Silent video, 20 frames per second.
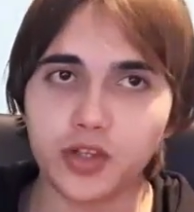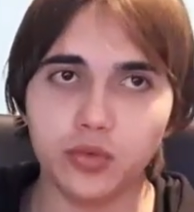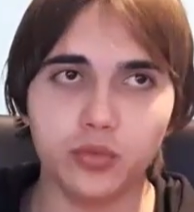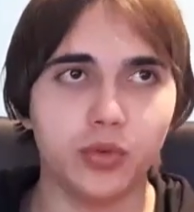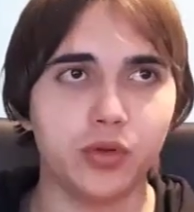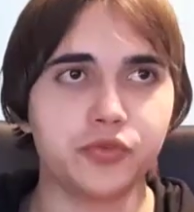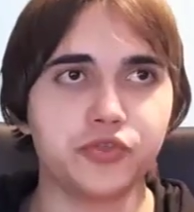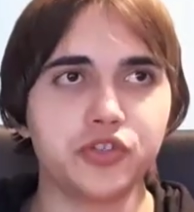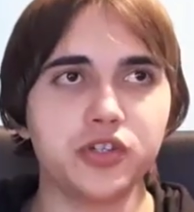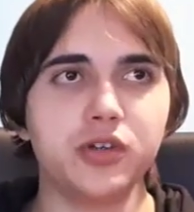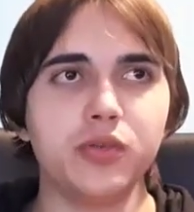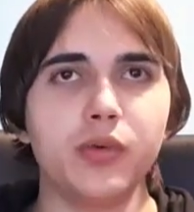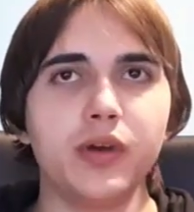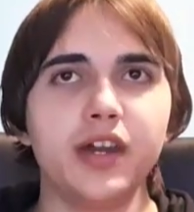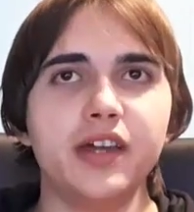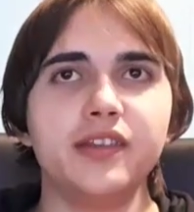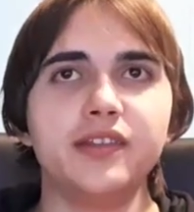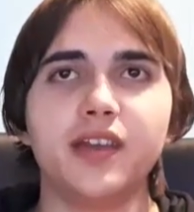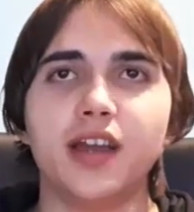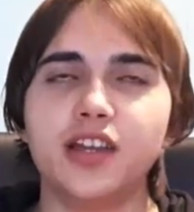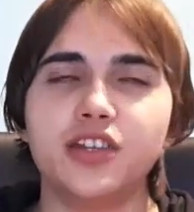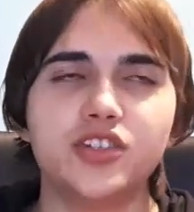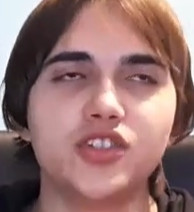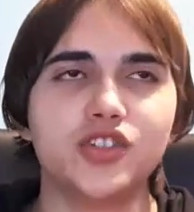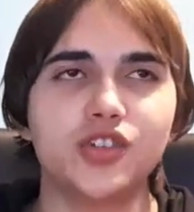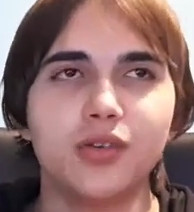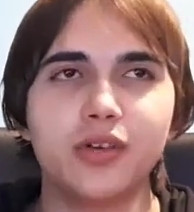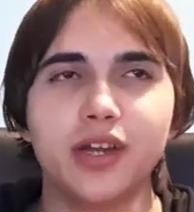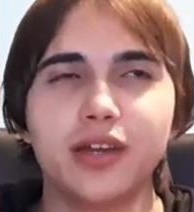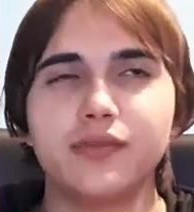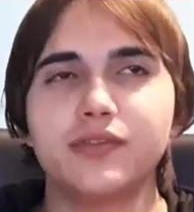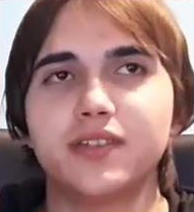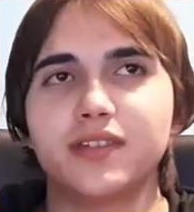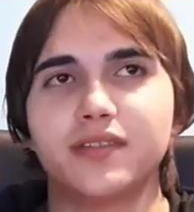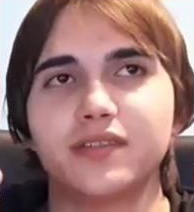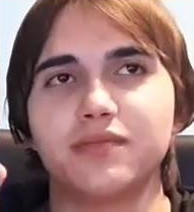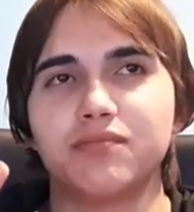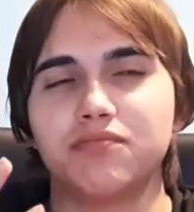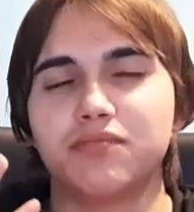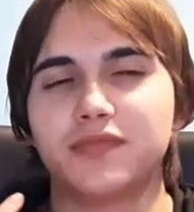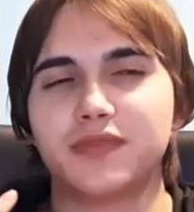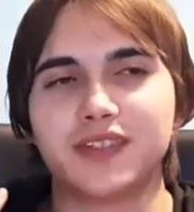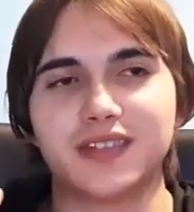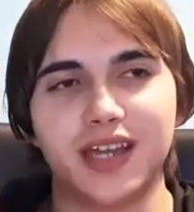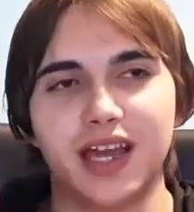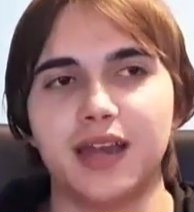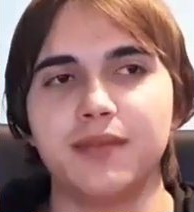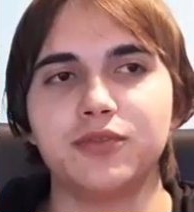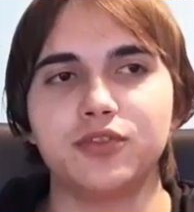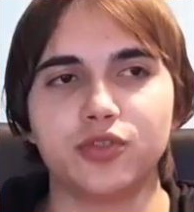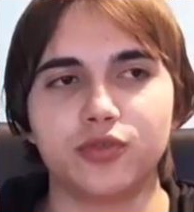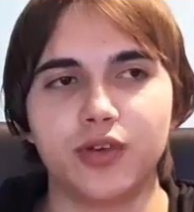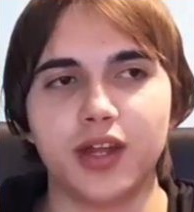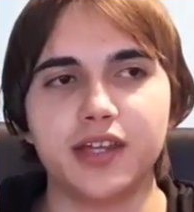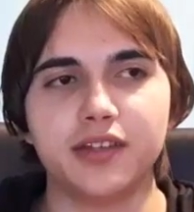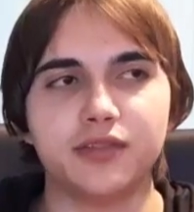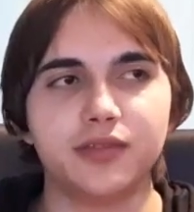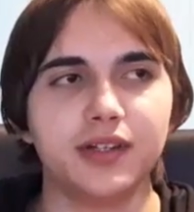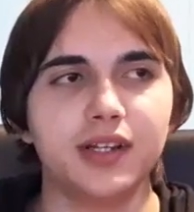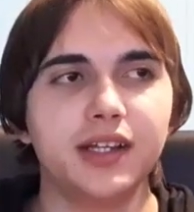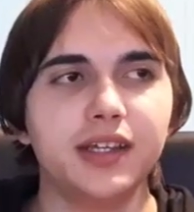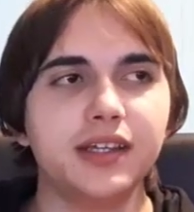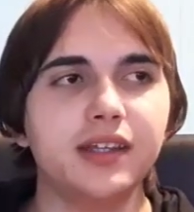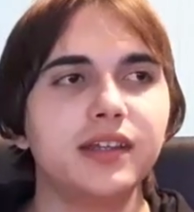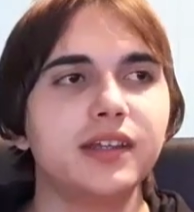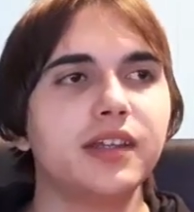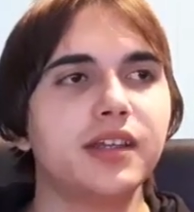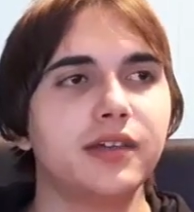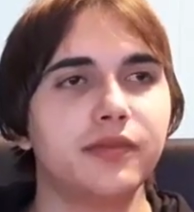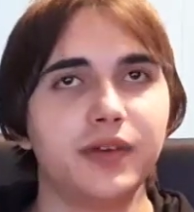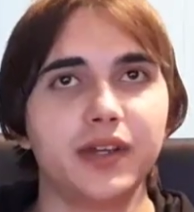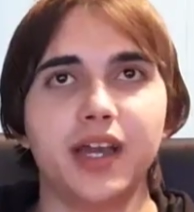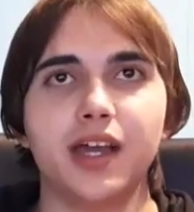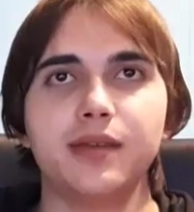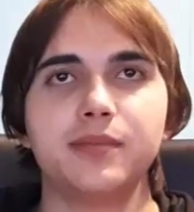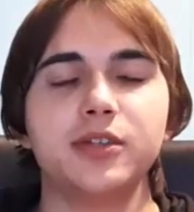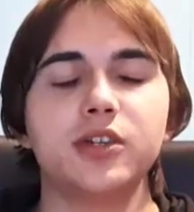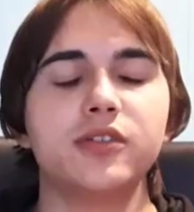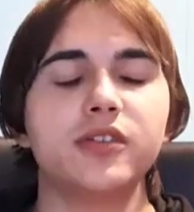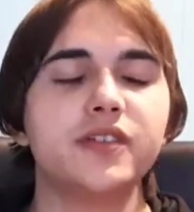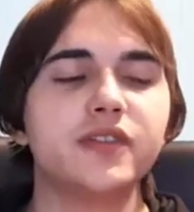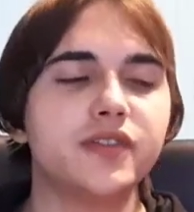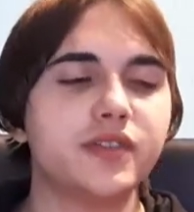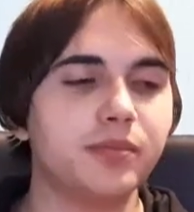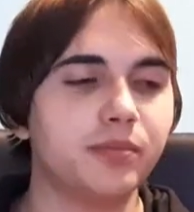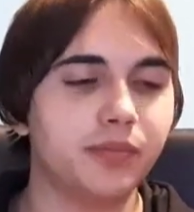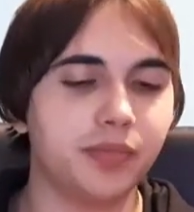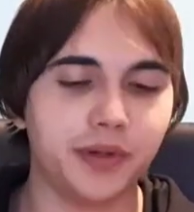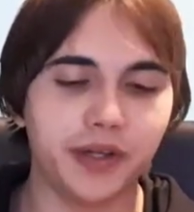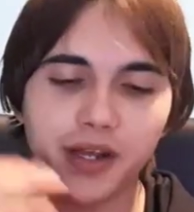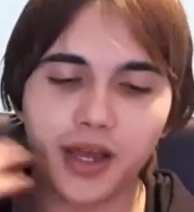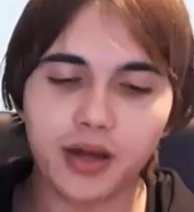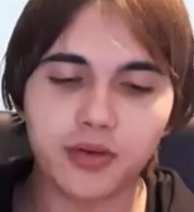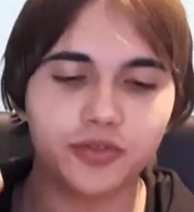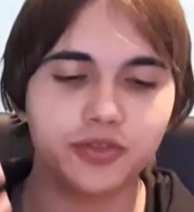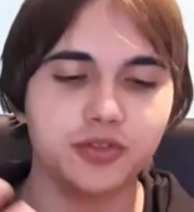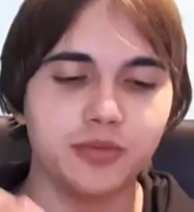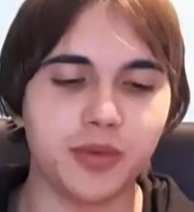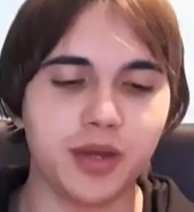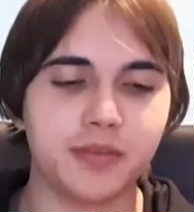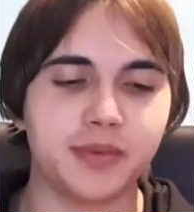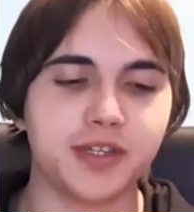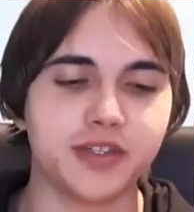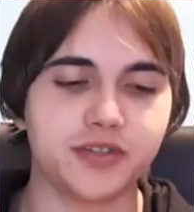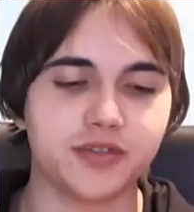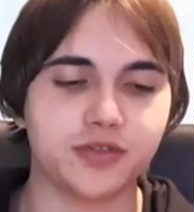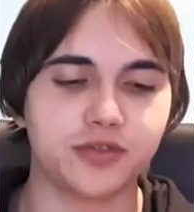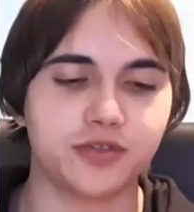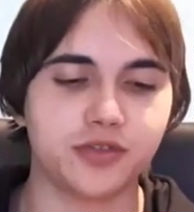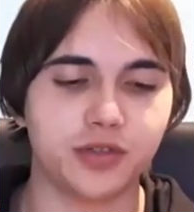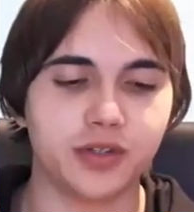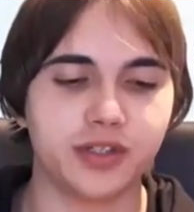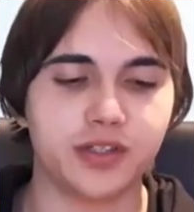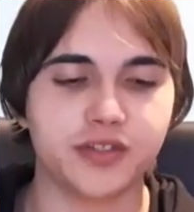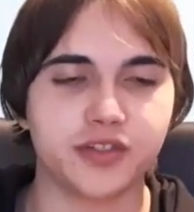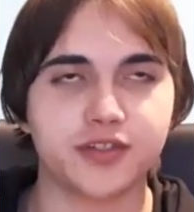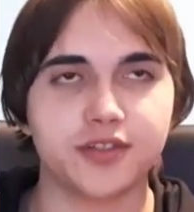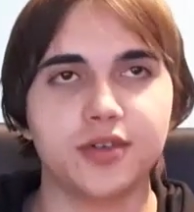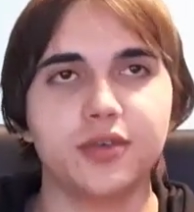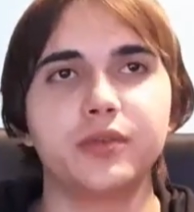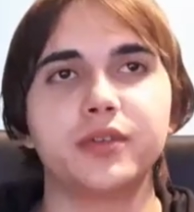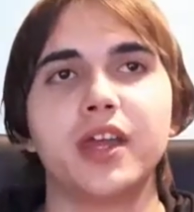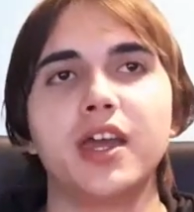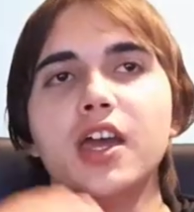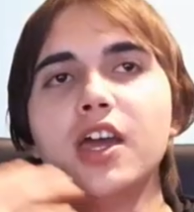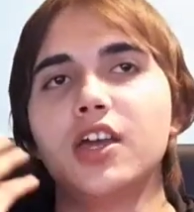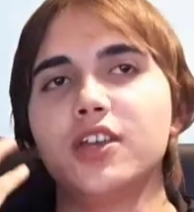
We'll see when. I just don't have the time to write, really, if I gotta be honest, but I'll do my best to do it as soon.